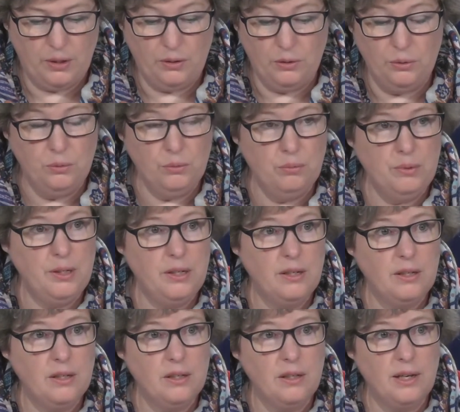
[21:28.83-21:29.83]
a loom
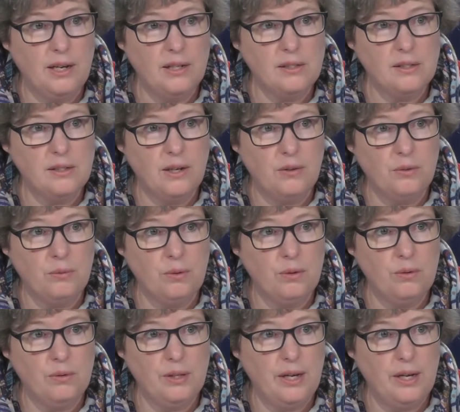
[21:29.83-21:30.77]
knitting class down the road